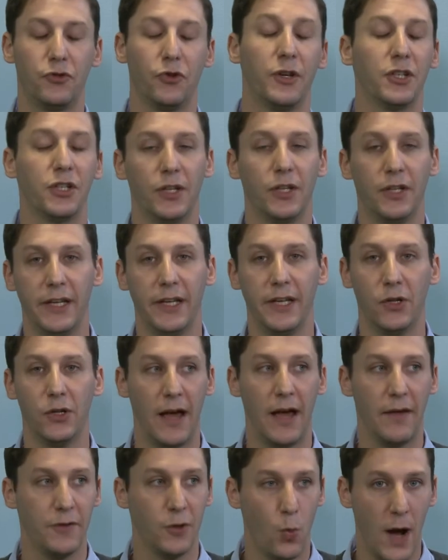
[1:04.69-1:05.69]
Traditionally you'll
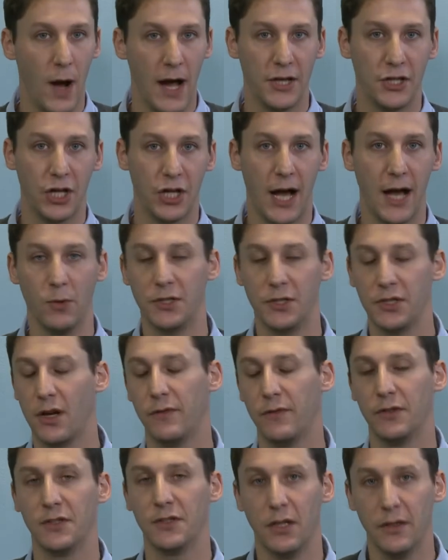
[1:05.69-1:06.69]
have your wide shot, which
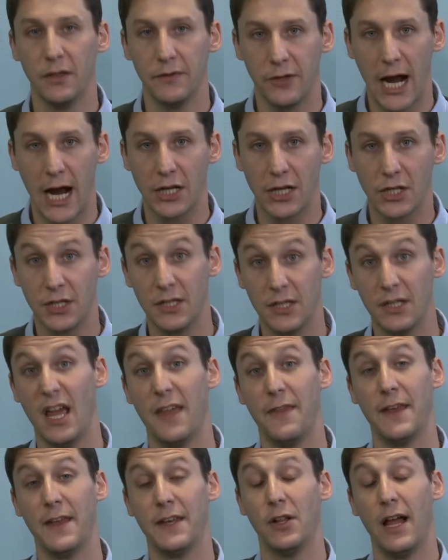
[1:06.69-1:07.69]
covers all of your action,
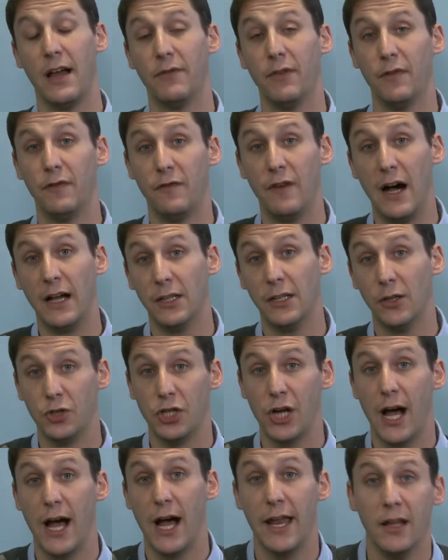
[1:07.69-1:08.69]
and then you'll have a follow
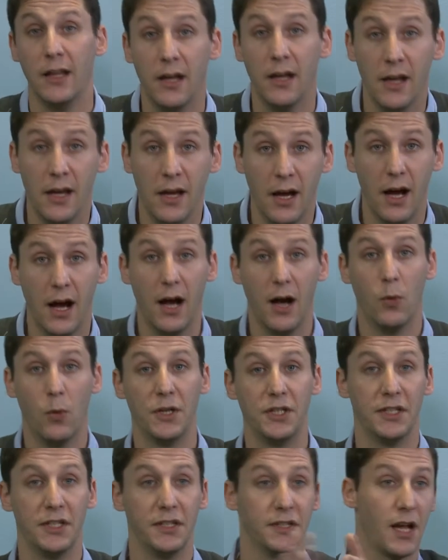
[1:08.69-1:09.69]
shot,
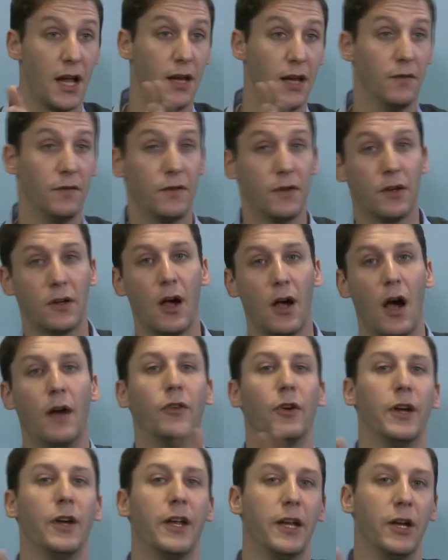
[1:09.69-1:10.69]
which is kind of
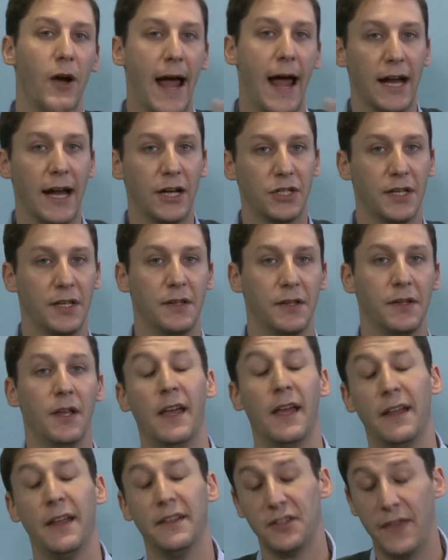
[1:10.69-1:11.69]
covering your action.
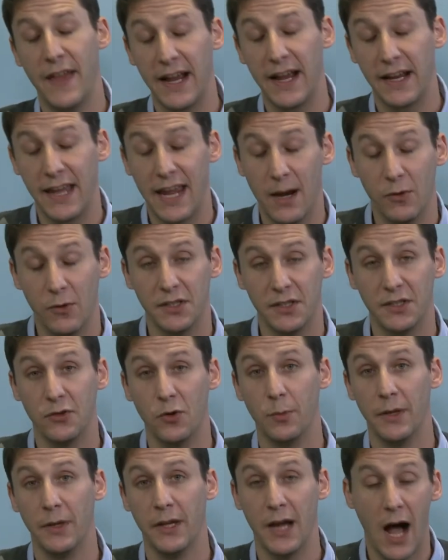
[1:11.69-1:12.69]
So that camera is
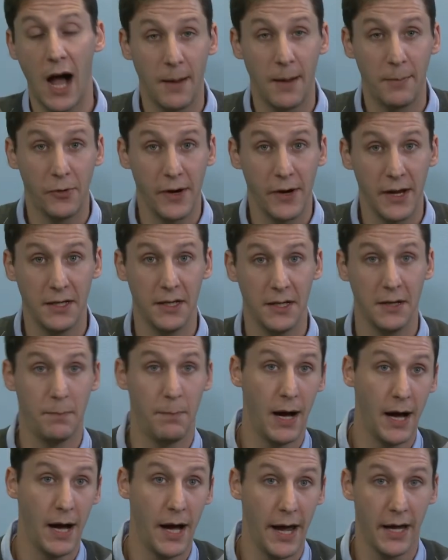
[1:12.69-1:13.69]
normally operated
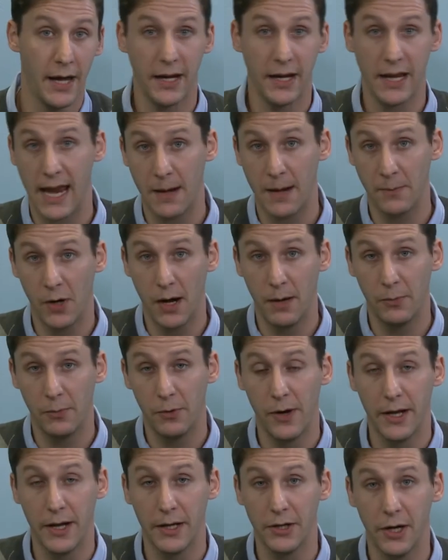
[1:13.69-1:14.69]
by a camera
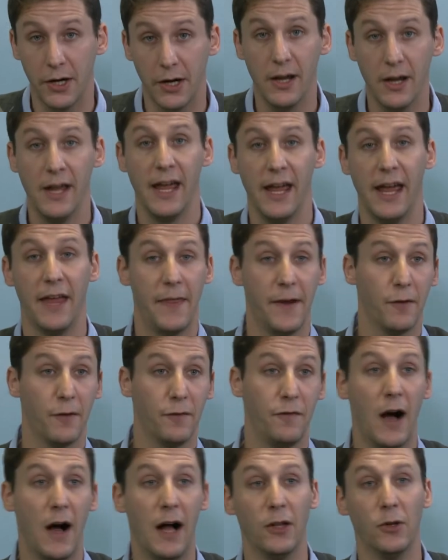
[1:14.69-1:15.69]
operator, and they're
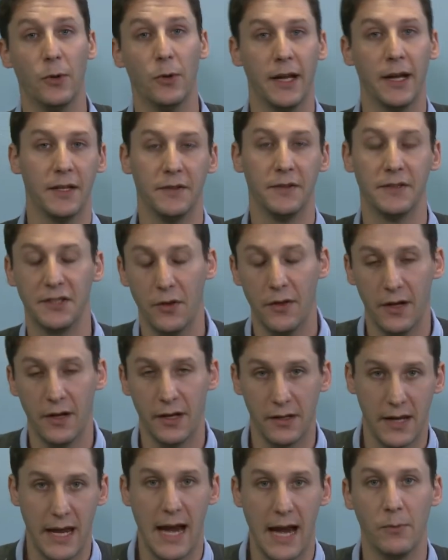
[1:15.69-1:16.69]
following, and so
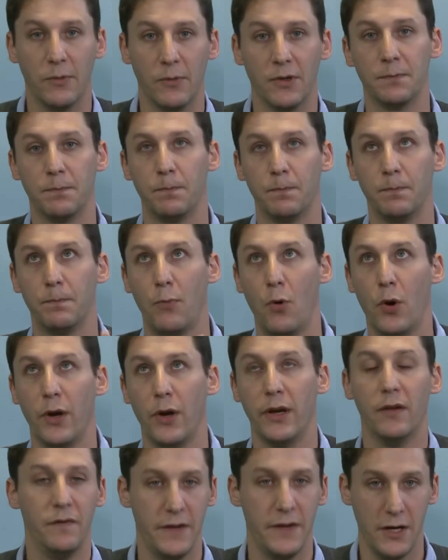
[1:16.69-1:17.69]
the camera's
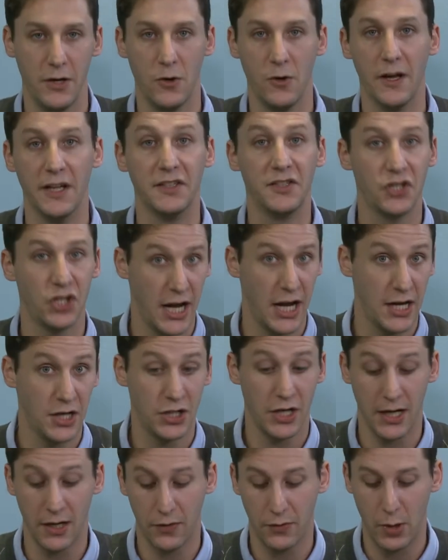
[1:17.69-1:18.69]
point of view is
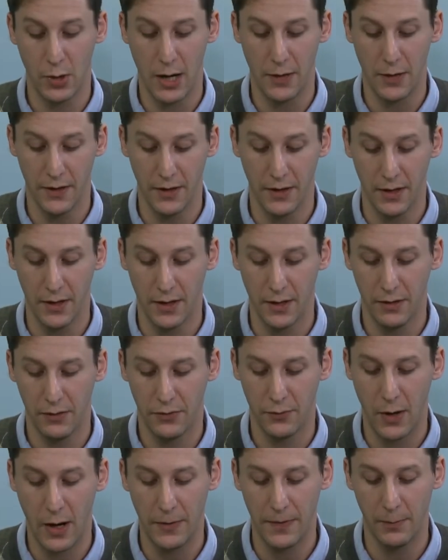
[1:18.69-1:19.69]
changing throughout the
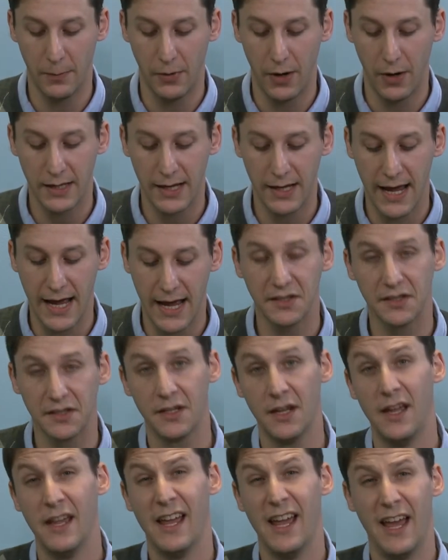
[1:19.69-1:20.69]
broadcast.
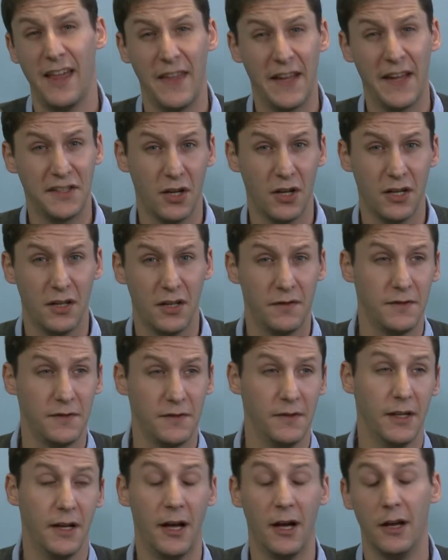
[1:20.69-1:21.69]
And that's good
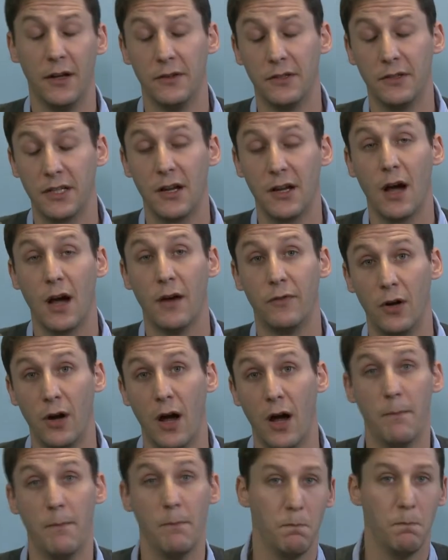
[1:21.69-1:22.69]
to
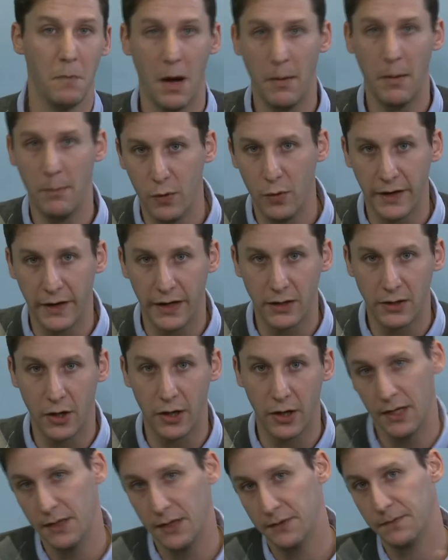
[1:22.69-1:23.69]
cover a moving
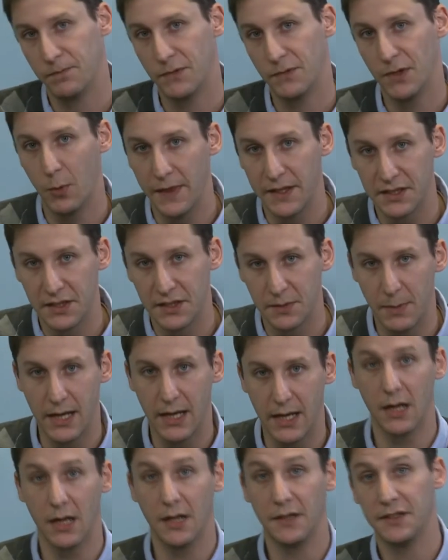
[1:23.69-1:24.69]
target, someone that's
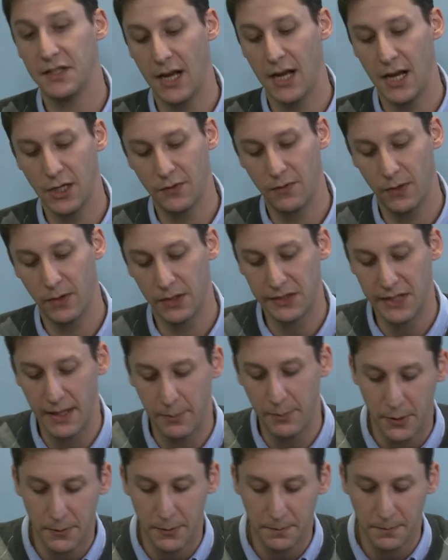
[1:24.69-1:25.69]
speaking on stage, for
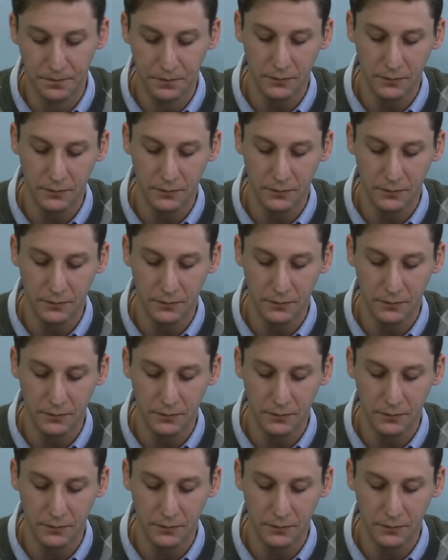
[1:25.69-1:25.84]
example.